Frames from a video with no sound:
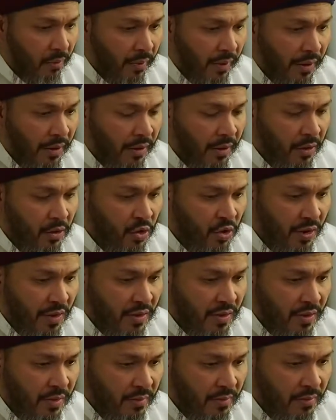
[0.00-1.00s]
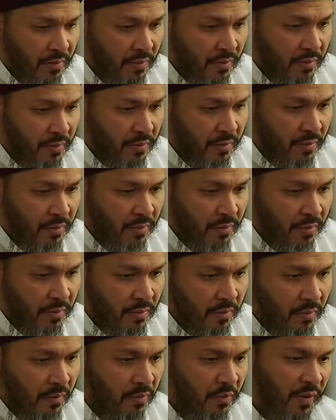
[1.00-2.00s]
We are not just,
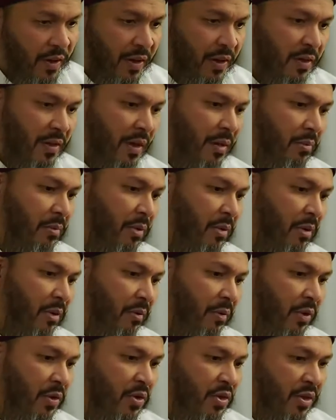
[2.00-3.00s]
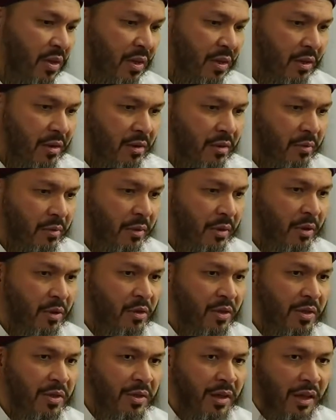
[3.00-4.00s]
for example, if you're sick, we're
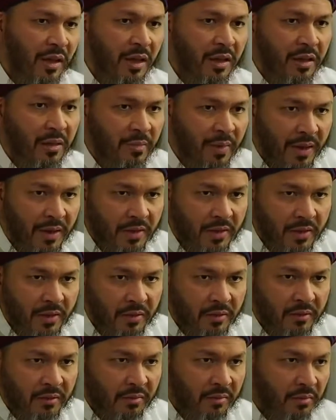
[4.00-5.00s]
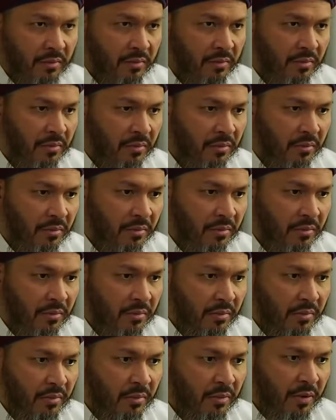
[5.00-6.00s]
not just taking the medicine.
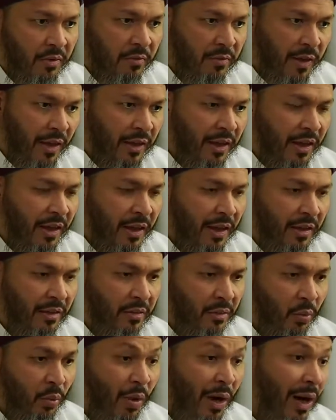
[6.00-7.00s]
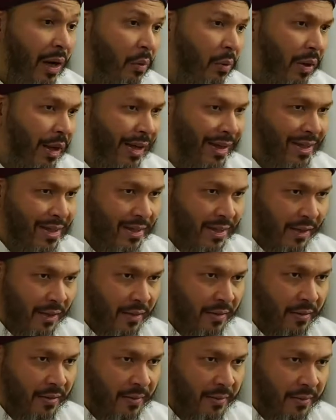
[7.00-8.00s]
We're finding out why we get
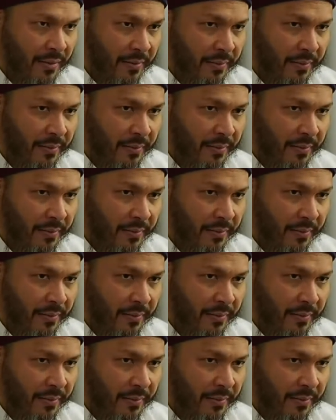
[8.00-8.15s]
sick.